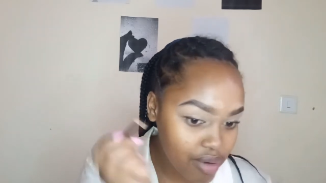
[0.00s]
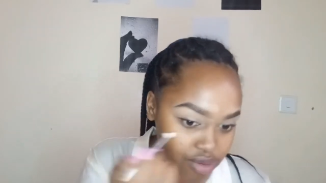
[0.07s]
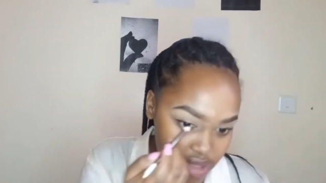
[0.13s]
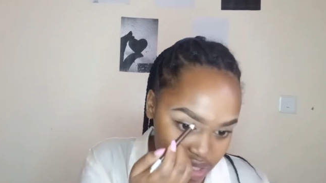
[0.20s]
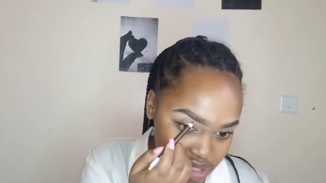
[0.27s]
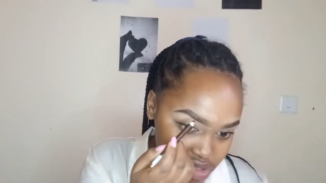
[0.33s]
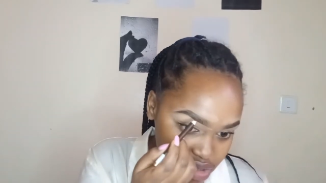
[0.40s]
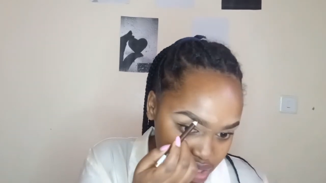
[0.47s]
with
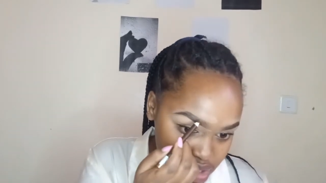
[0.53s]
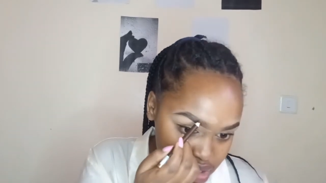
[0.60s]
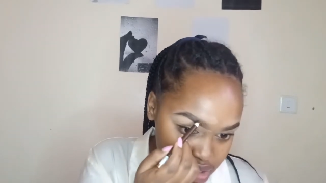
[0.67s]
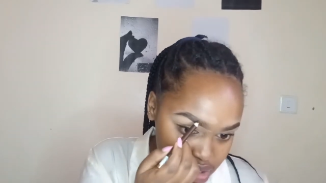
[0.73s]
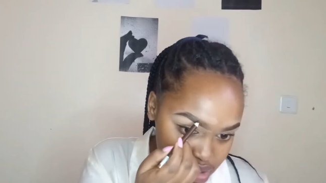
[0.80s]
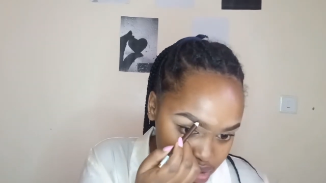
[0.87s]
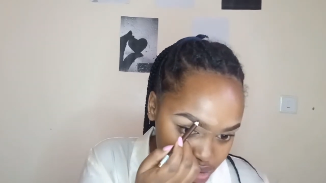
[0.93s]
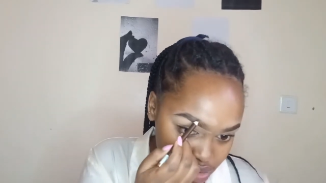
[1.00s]
it, you can
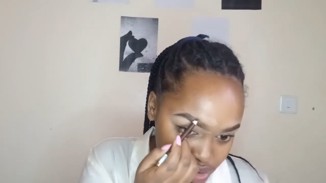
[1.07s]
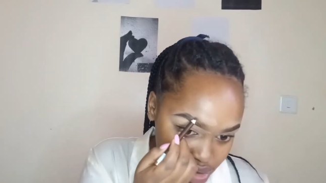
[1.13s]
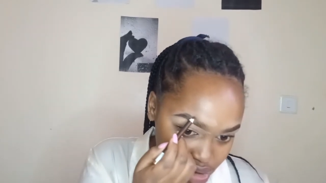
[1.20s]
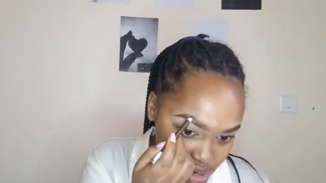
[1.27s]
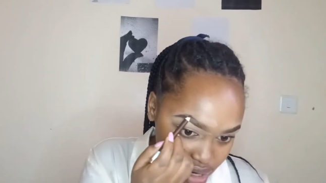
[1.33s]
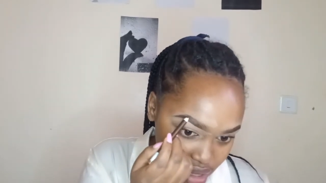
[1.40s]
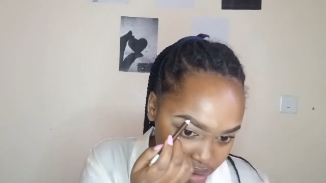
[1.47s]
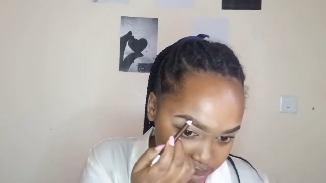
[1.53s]
just go with your
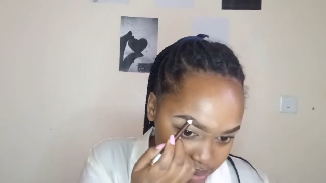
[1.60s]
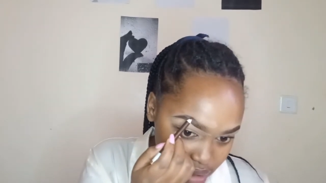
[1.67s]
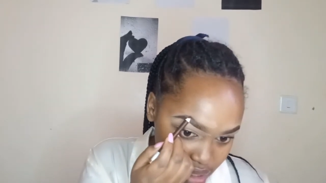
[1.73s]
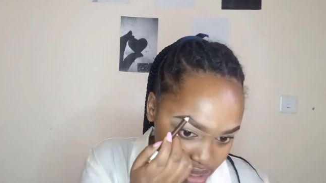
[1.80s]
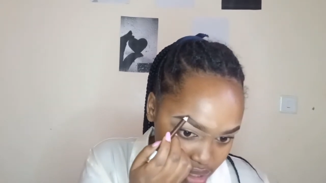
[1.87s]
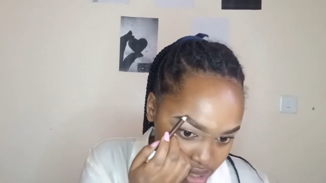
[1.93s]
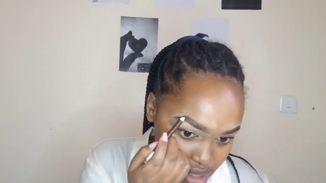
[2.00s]
IP.